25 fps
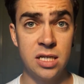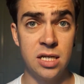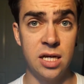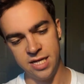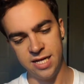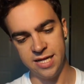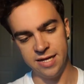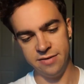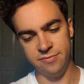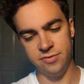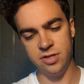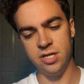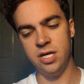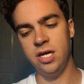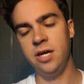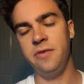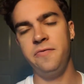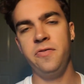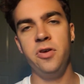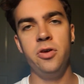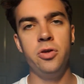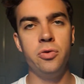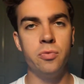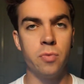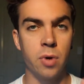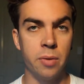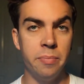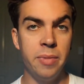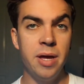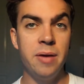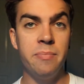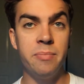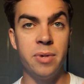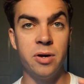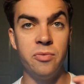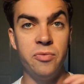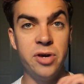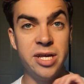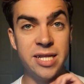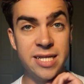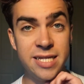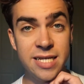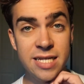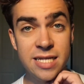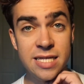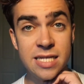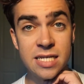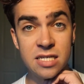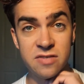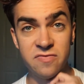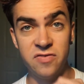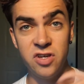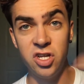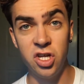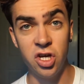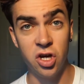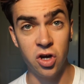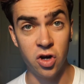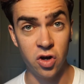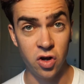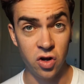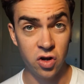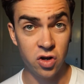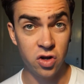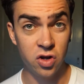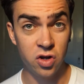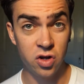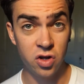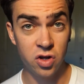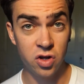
Now, if you remember, we did this video.